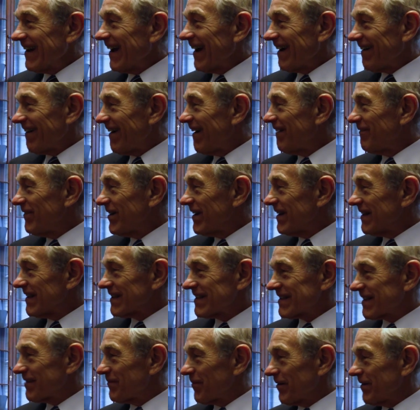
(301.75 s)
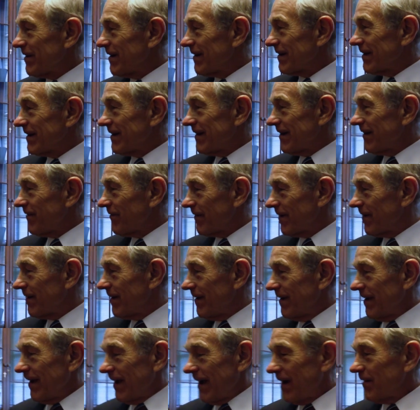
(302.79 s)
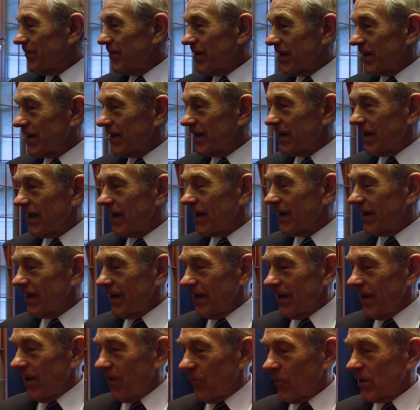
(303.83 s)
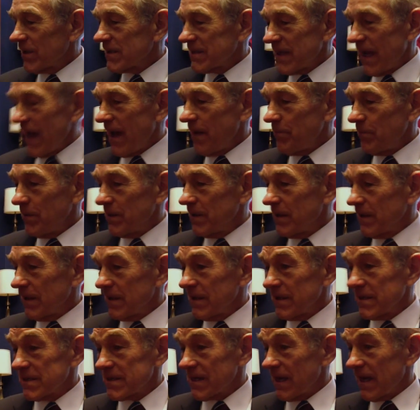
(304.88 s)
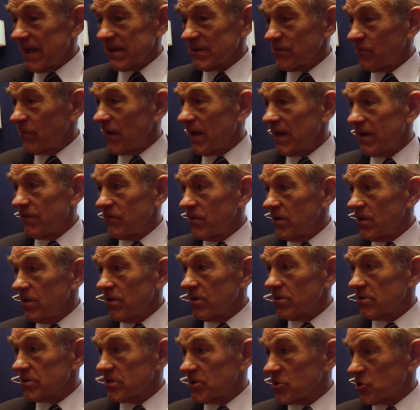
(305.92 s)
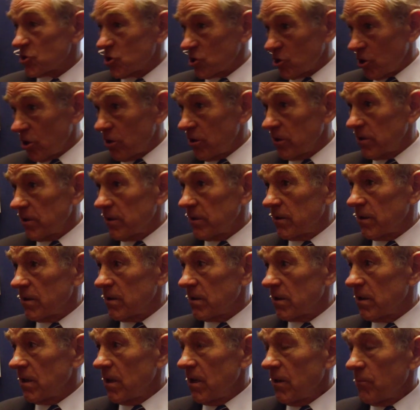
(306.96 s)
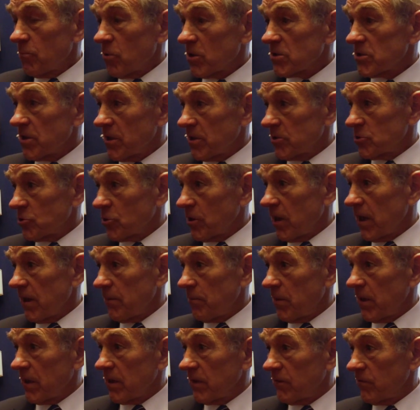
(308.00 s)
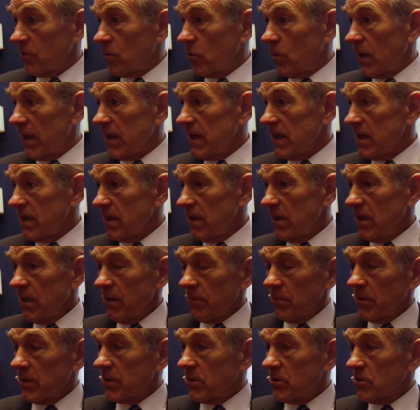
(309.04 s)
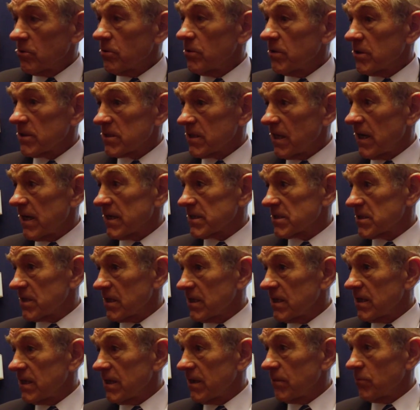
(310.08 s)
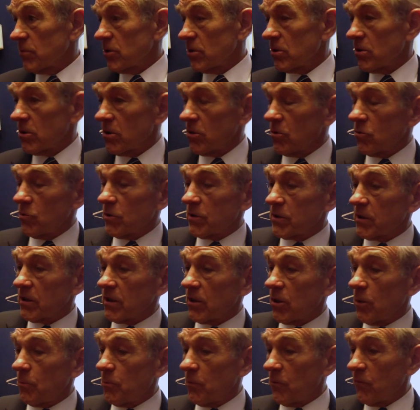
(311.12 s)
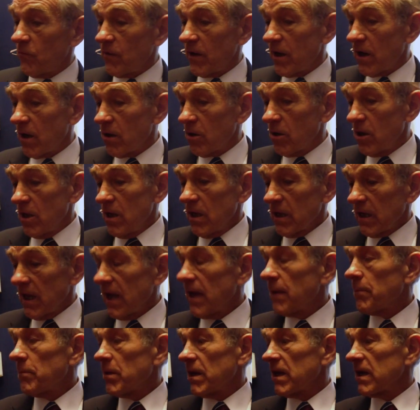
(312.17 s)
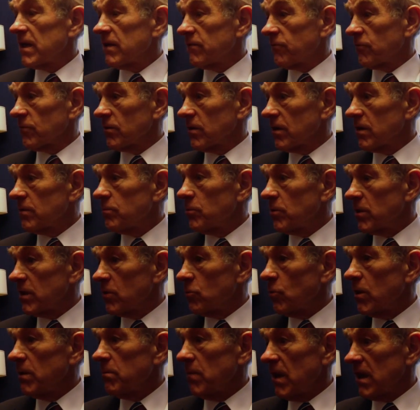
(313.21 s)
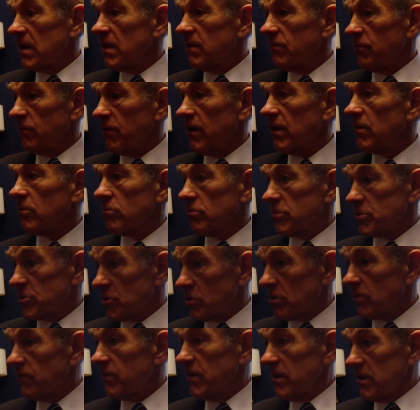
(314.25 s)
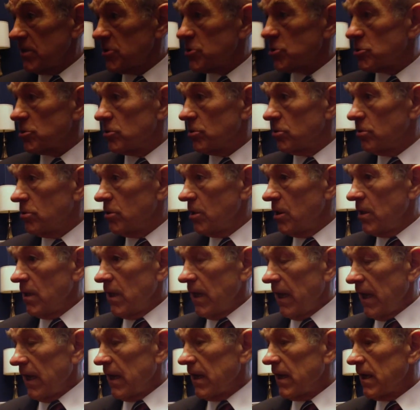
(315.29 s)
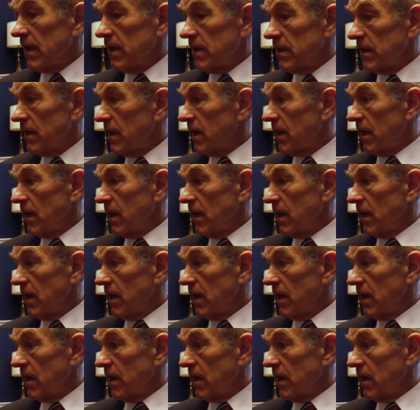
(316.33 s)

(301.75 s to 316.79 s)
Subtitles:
No, I mean, it's completely different. I mean, what has happened in these last 5 years, it started in the presidential campaign of '08, but during this last time, with the help of our campaign for liberty, we made the Federal Reserve an issue, and